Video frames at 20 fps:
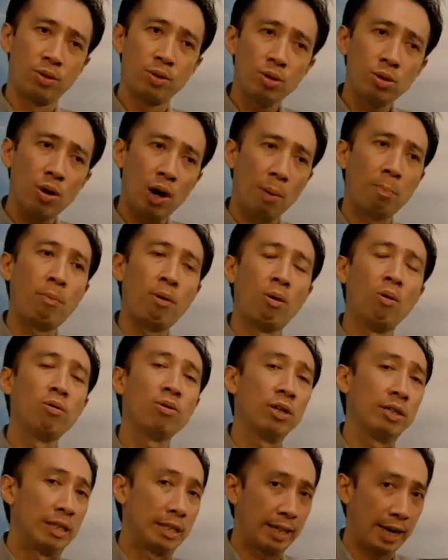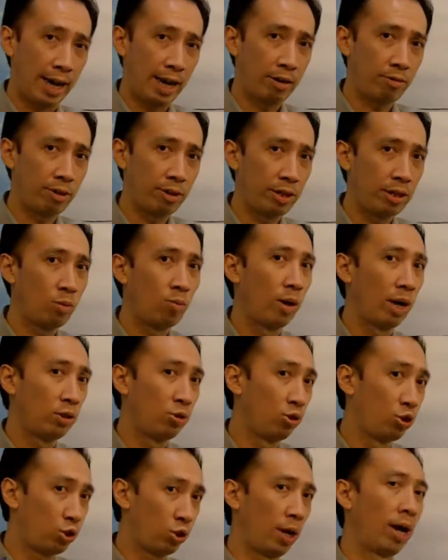Do you uphold your integrity where
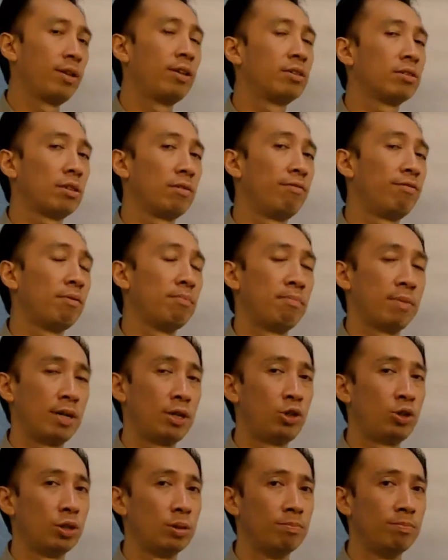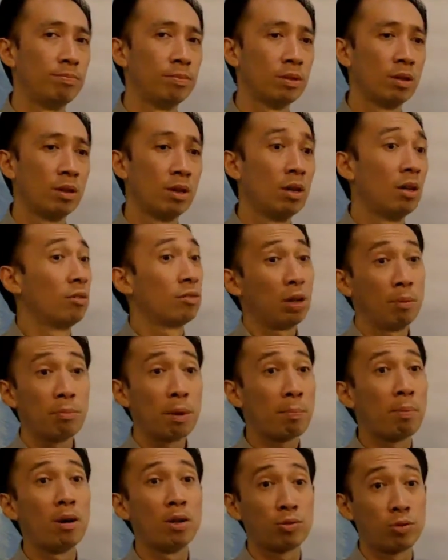you share this information? Some
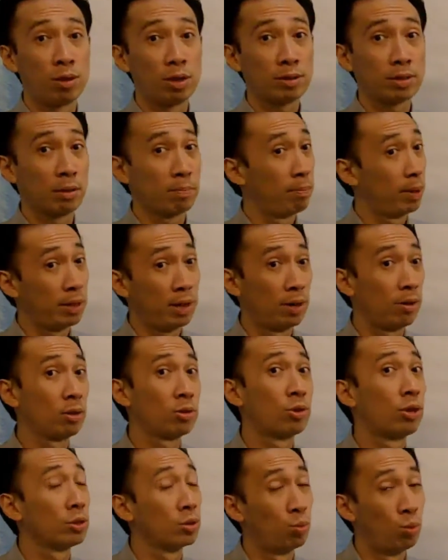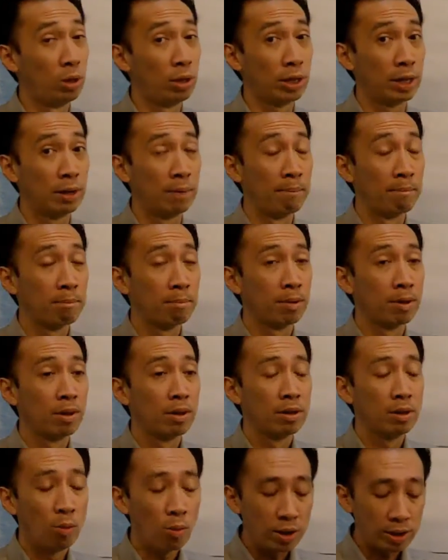people are trusted, but they're not trustworthy.
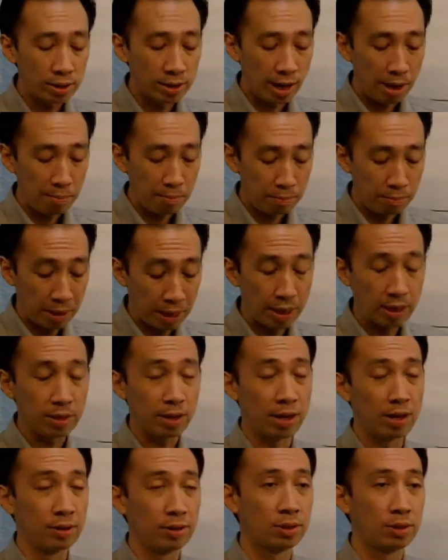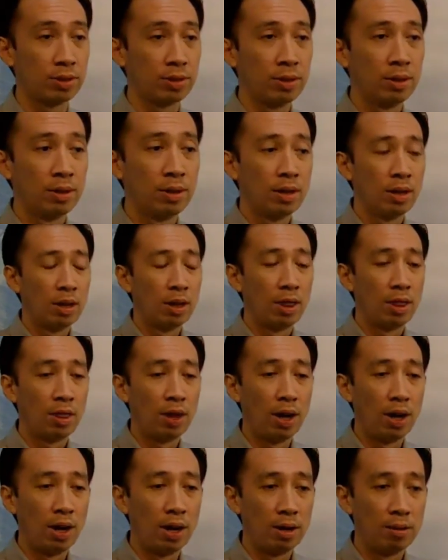Now, what does that mean is,
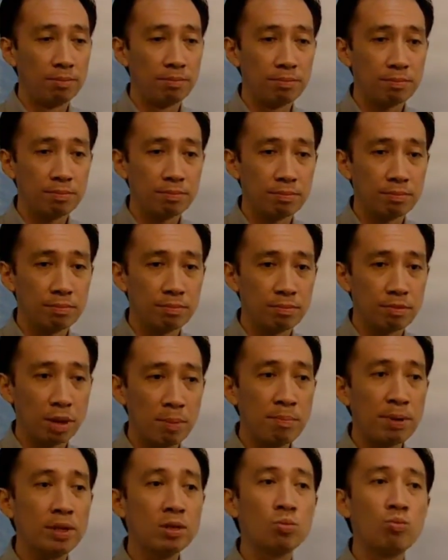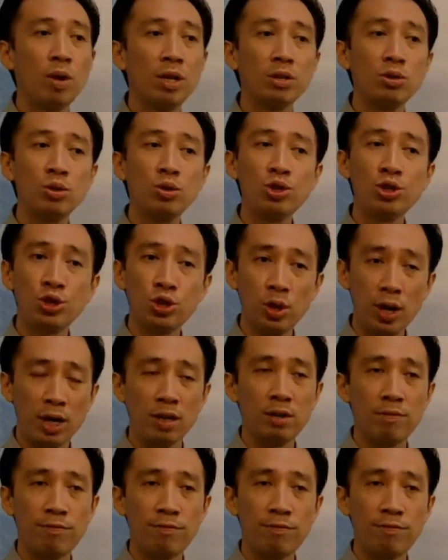that means when you share